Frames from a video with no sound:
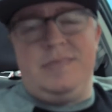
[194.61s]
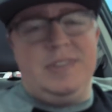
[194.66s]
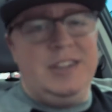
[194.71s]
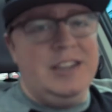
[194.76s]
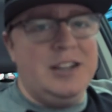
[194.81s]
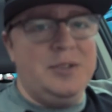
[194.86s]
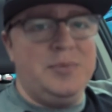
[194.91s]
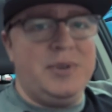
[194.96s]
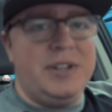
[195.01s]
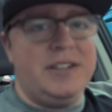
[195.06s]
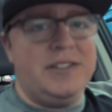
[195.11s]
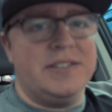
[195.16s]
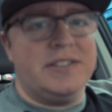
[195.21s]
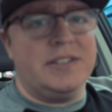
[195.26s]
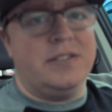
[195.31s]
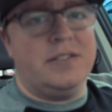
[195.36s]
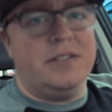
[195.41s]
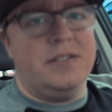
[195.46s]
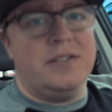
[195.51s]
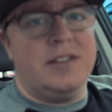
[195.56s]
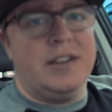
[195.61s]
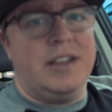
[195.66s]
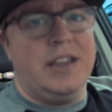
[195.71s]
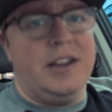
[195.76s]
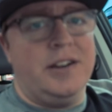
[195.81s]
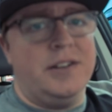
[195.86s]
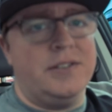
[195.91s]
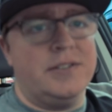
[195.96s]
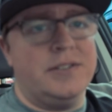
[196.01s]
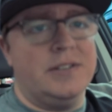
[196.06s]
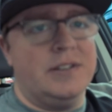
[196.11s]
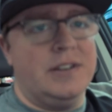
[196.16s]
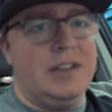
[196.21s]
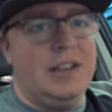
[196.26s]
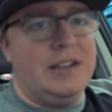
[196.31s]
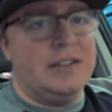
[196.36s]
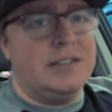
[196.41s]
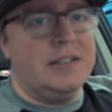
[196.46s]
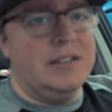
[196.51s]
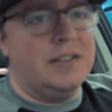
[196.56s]
anybody else out there that cares
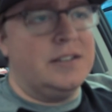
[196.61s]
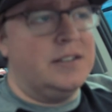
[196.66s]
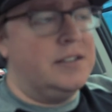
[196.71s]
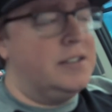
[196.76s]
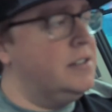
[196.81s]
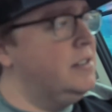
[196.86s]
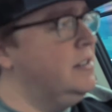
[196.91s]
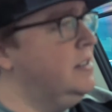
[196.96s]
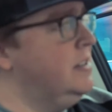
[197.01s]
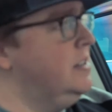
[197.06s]
and is listening,